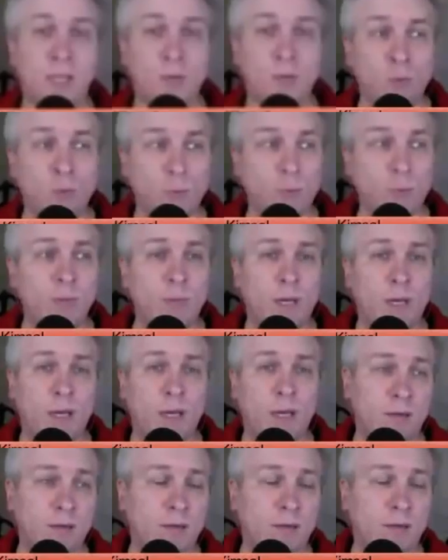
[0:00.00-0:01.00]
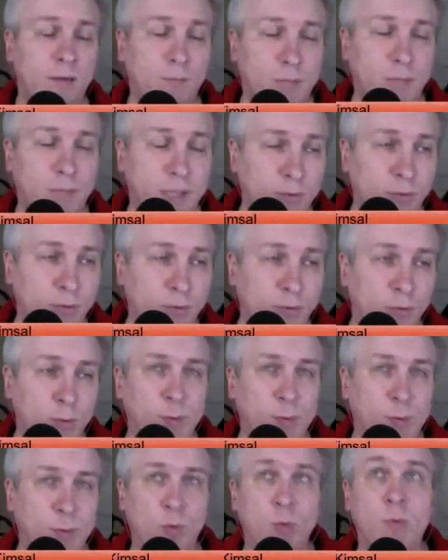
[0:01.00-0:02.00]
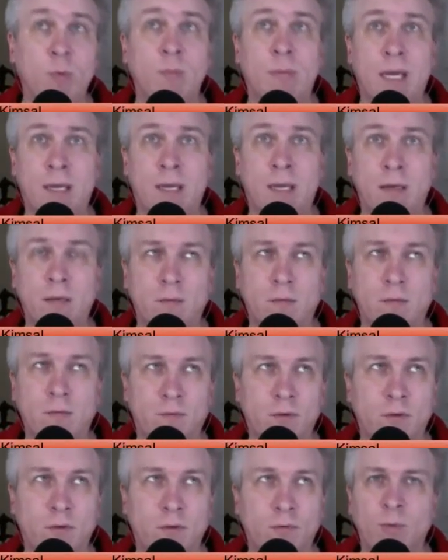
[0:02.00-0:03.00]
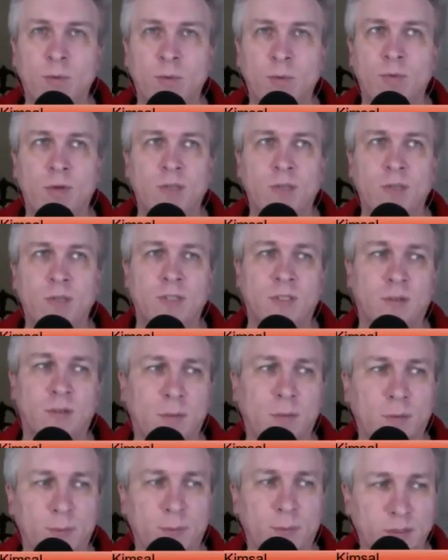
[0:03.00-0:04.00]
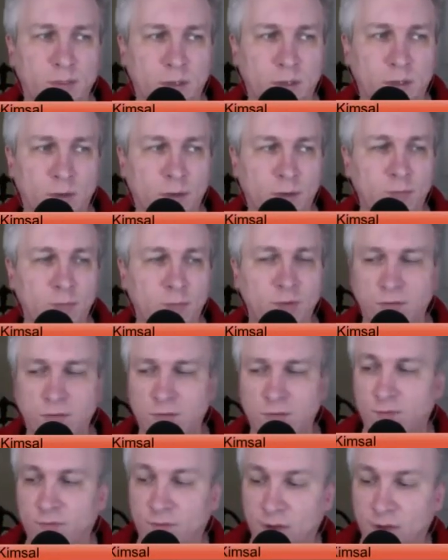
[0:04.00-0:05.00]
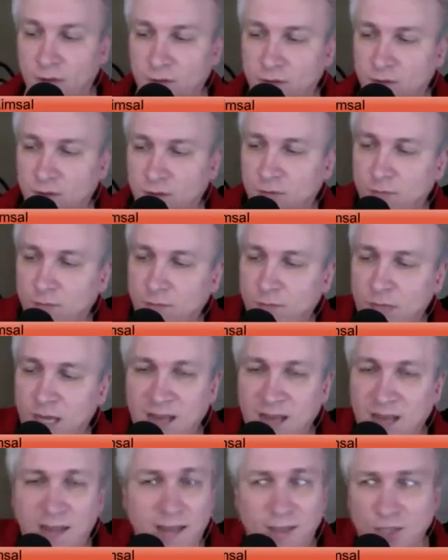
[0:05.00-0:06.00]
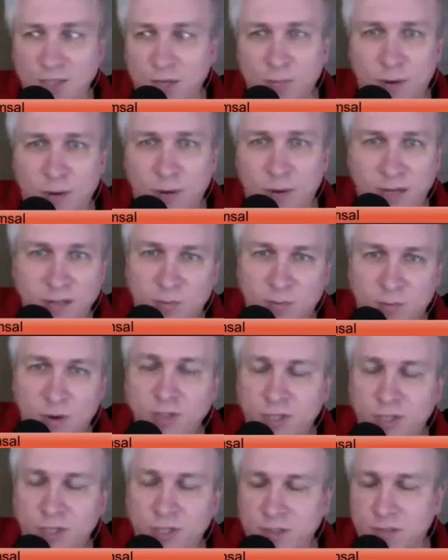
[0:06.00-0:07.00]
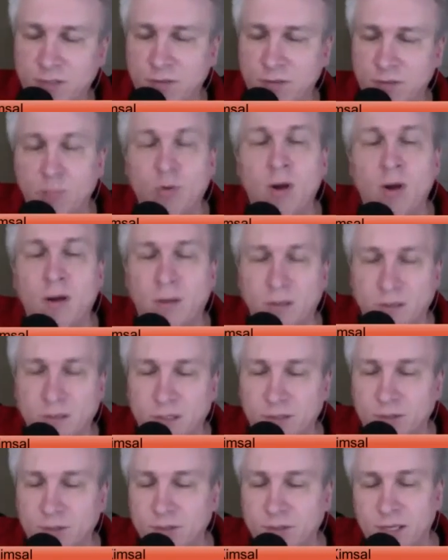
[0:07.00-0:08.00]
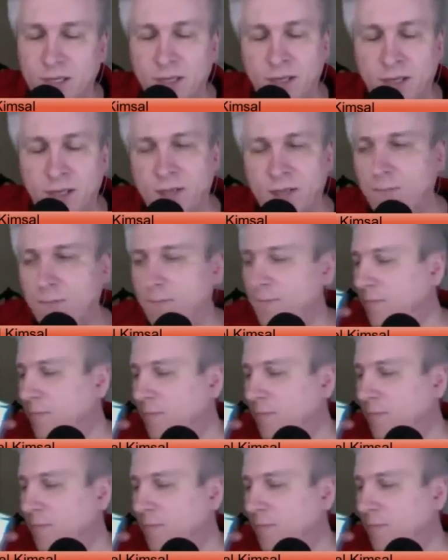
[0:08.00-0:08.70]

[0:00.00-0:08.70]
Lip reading: in RubyMine, I played with RubyMine for a Ruby project a couple months ago. That was fun too. I like JetBrains products, I should say. I like them.